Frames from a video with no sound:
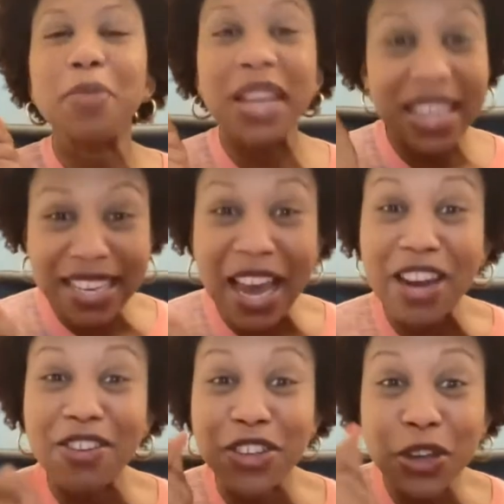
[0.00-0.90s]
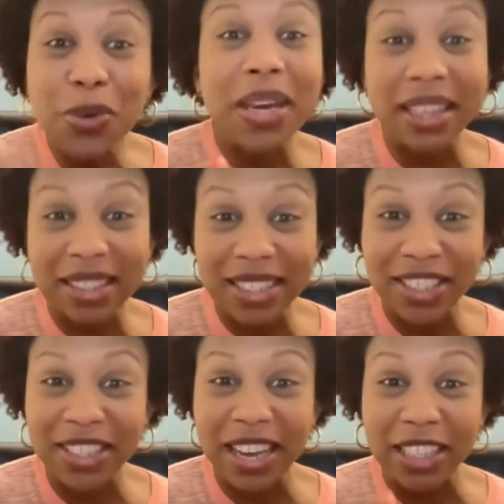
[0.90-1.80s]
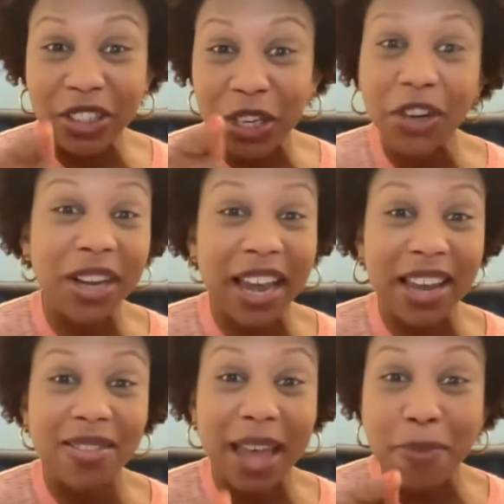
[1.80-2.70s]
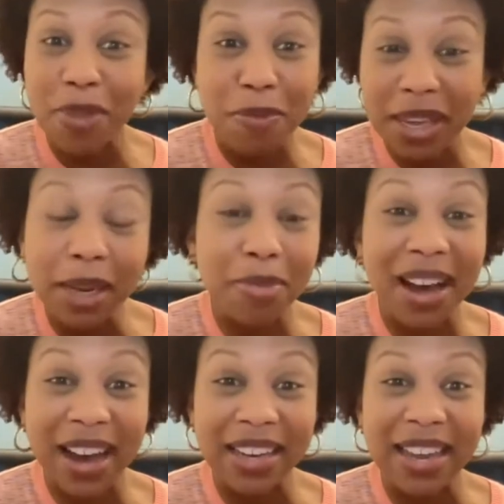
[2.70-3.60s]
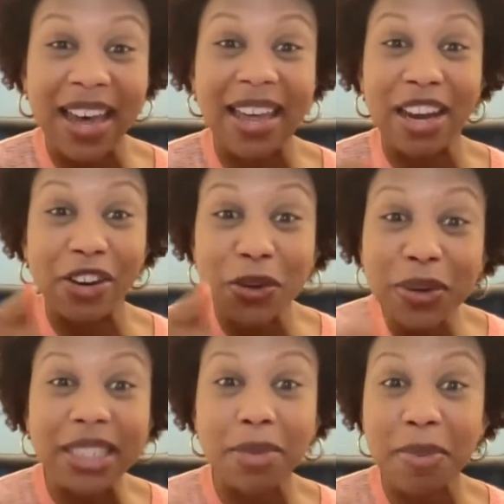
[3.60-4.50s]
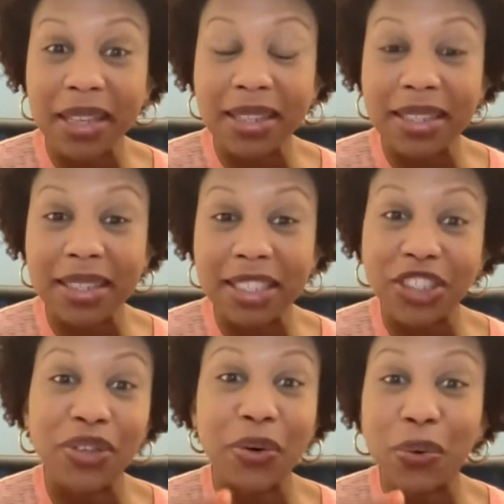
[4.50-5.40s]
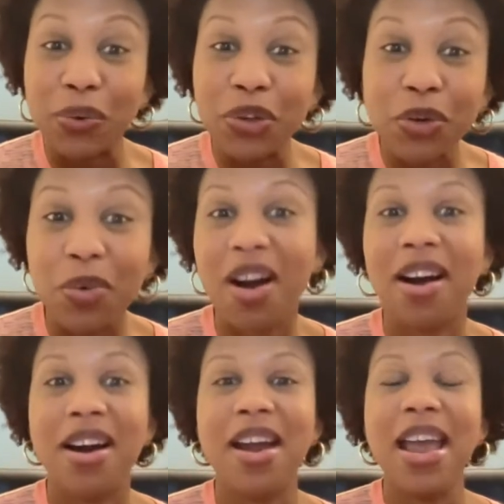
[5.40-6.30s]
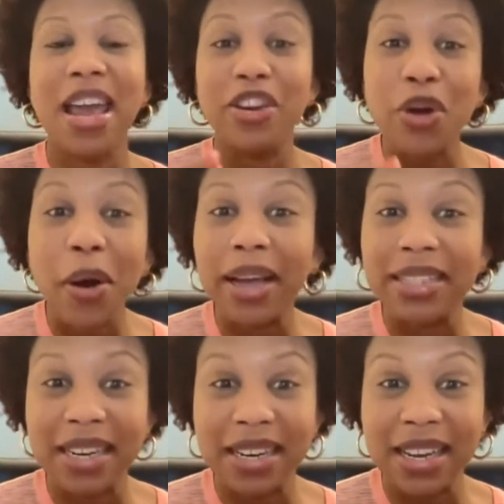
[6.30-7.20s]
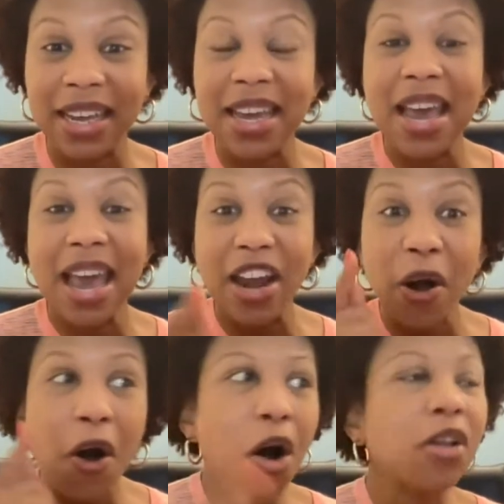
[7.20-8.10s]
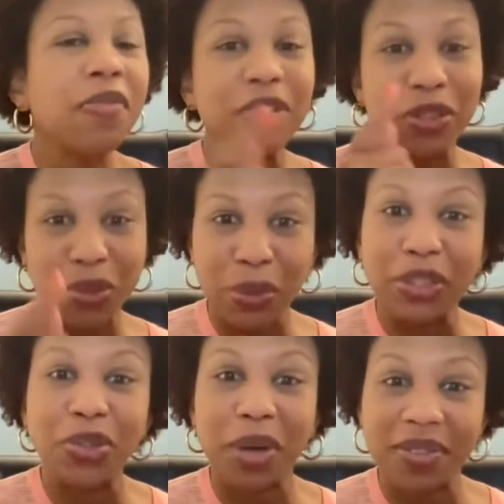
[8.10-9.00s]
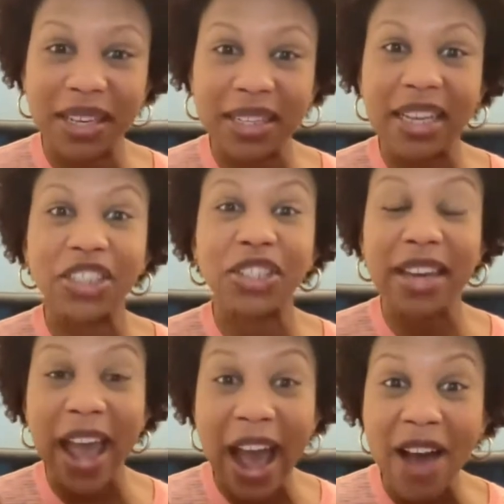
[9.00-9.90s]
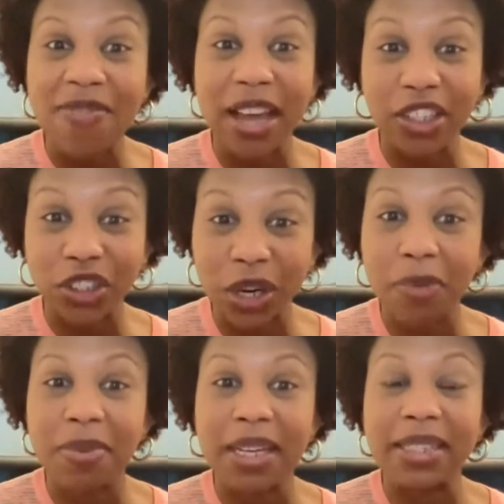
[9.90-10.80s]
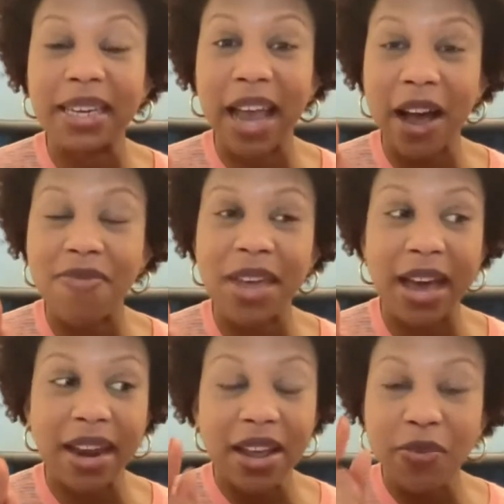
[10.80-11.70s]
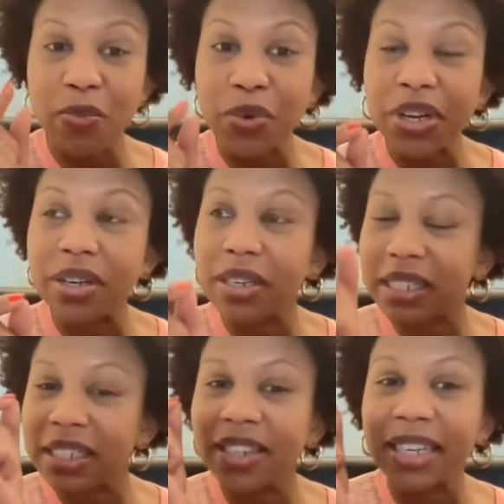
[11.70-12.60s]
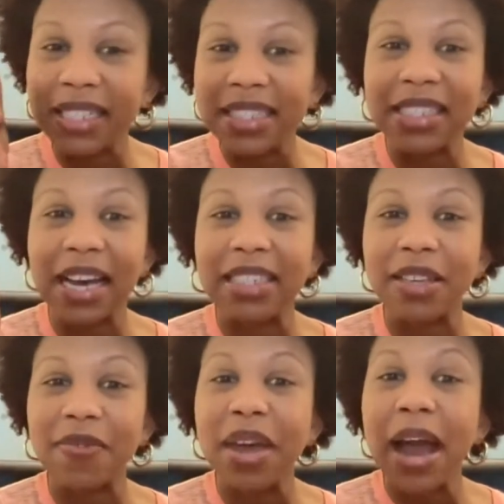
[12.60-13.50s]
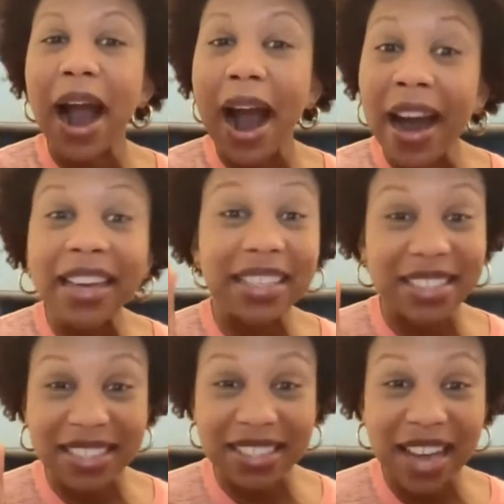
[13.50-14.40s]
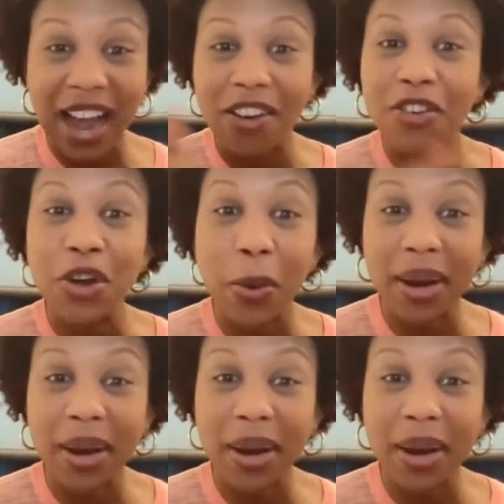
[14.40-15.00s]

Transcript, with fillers: but again you get to interrogate that the meaning behind that and you get to make the decision on who you are and your identity and mm -hmm. all of the stories throughout the collection have that sharpness and have that real clear intellect of I get to decide and no